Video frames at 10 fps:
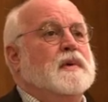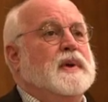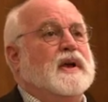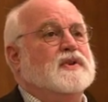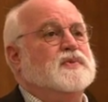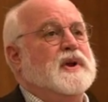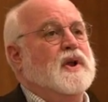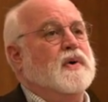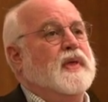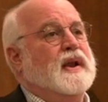because we
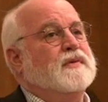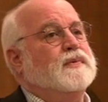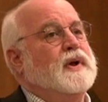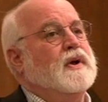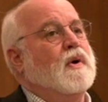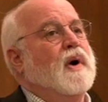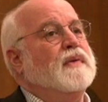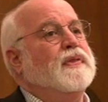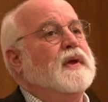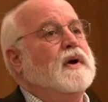know that if we go
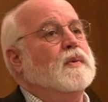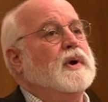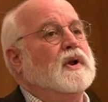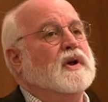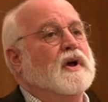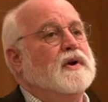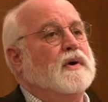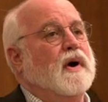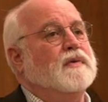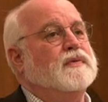out there, we look
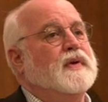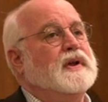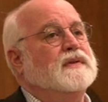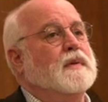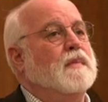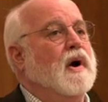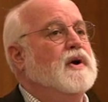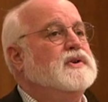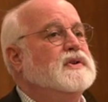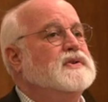under our feet, the
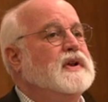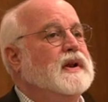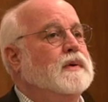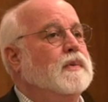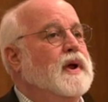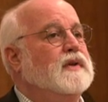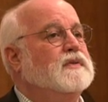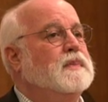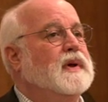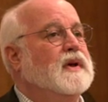margins get
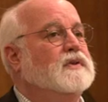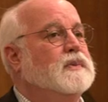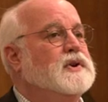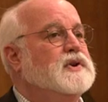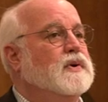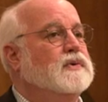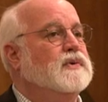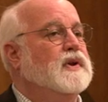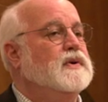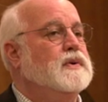erased because we
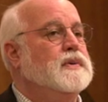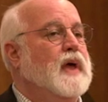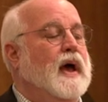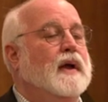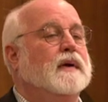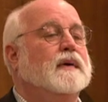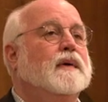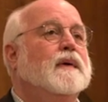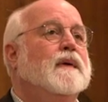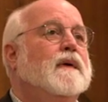chose to do that.
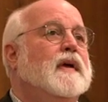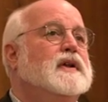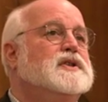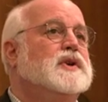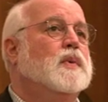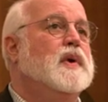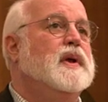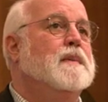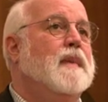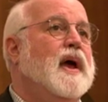And so
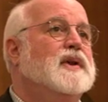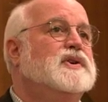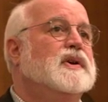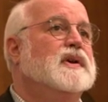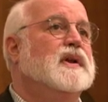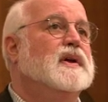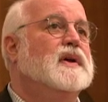we imagine